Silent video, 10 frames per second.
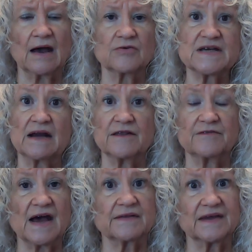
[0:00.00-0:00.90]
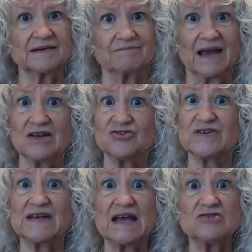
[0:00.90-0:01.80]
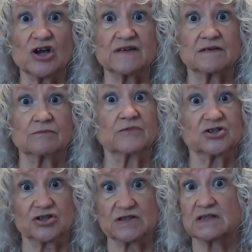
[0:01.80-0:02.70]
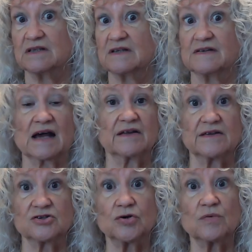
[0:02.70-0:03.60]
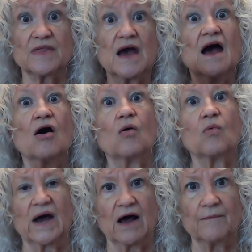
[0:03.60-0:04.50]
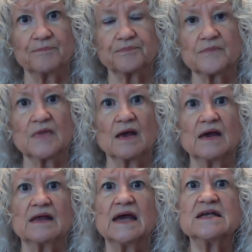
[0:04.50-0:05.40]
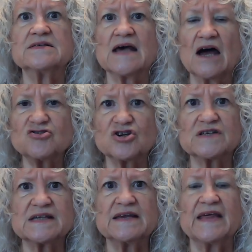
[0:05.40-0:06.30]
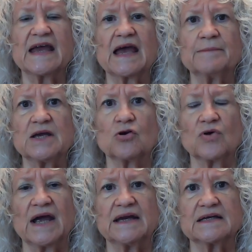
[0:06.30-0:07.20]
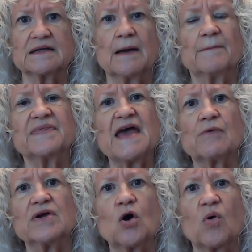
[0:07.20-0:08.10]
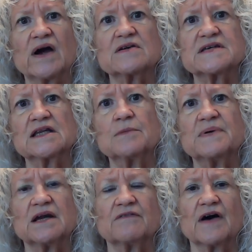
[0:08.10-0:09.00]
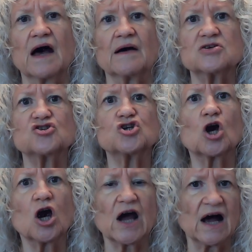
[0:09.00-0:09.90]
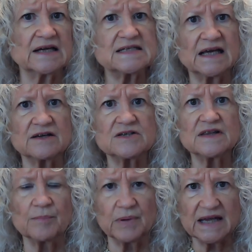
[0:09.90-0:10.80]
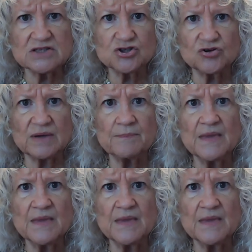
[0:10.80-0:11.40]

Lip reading: Outside of the fact that AGEs age us, which is exactly the truth. Well, endogenously they can be created, but that requires a little bit of a sugar content to the bloodstream,